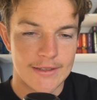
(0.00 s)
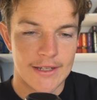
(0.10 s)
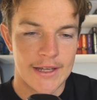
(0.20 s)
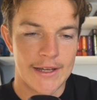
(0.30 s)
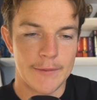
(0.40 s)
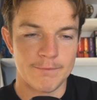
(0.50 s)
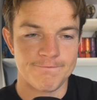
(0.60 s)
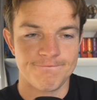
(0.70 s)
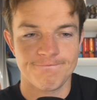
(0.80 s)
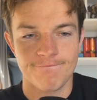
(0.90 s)

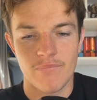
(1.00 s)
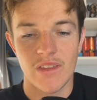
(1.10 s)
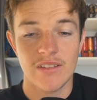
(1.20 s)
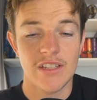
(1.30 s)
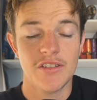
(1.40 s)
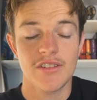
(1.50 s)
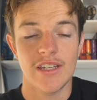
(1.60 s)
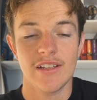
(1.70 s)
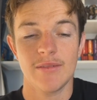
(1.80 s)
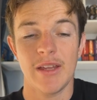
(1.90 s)
It's
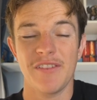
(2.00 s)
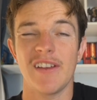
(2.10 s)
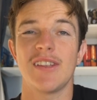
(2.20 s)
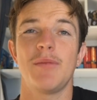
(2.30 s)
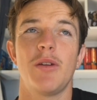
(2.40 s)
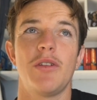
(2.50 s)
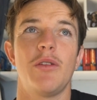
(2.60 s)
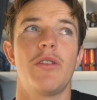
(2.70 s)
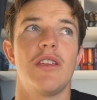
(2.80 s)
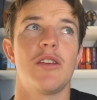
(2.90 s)
interesting. Manly fans, let me know what
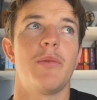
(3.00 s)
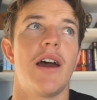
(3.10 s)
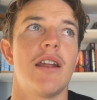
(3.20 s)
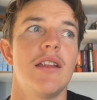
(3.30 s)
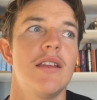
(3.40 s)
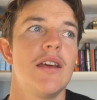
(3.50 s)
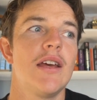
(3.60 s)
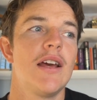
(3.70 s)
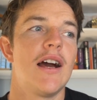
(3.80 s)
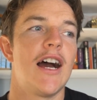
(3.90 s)
you think about it.
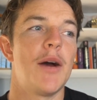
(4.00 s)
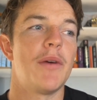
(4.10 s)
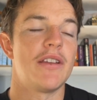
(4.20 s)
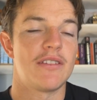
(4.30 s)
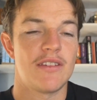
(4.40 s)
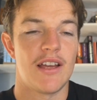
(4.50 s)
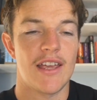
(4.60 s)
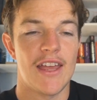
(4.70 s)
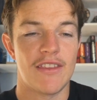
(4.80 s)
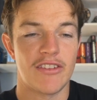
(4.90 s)
And just like
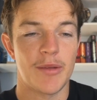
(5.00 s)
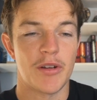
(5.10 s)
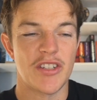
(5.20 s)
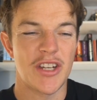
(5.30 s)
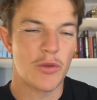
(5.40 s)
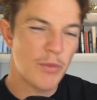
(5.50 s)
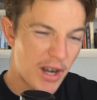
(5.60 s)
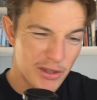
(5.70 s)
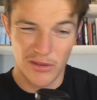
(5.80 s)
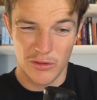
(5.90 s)
Anthony Seibold in general. We might
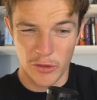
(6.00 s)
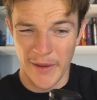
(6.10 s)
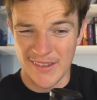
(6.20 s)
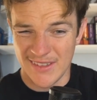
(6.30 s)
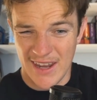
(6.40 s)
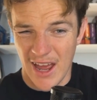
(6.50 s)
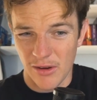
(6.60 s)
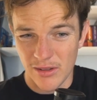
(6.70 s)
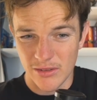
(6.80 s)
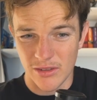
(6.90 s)
as well just talk about this
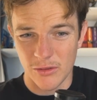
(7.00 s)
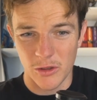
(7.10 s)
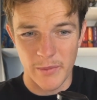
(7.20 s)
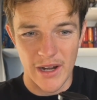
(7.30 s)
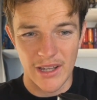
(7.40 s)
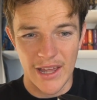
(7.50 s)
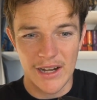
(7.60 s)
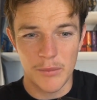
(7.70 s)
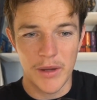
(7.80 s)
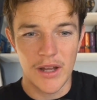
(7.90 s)
now. I was going to talk about it
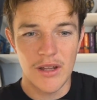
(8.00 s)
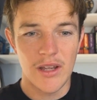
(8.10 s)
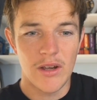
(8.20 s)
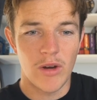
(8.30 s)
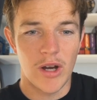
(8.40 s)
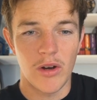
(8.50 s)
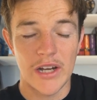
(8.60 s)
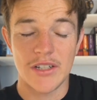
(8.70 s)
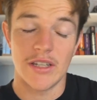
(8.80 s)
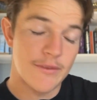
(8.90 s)
later, but, well,
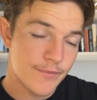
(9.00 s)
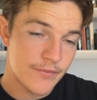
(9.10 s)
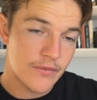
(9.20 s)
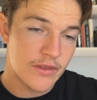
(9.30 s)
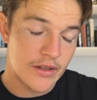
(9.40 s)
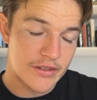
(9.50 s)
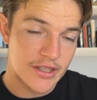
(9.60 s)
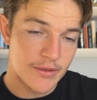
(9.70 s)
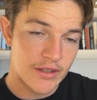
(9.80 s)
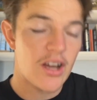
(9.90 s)
actually, there is
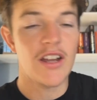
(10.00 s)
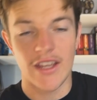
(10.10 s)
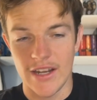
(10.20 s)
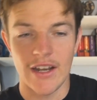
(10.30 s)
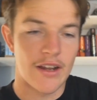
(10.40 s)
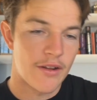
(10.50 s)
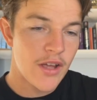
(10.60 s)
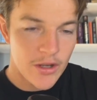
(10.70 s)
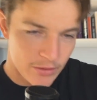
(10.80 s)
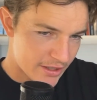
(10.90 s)
something. Oh, yeah, no.
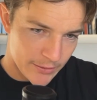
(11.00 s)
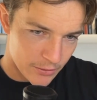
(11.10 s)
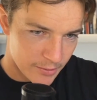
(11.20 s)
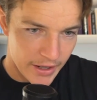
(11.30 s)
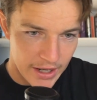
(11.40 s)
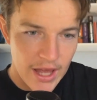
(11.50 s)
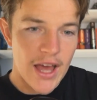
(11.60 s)
We'll just keep talking about it.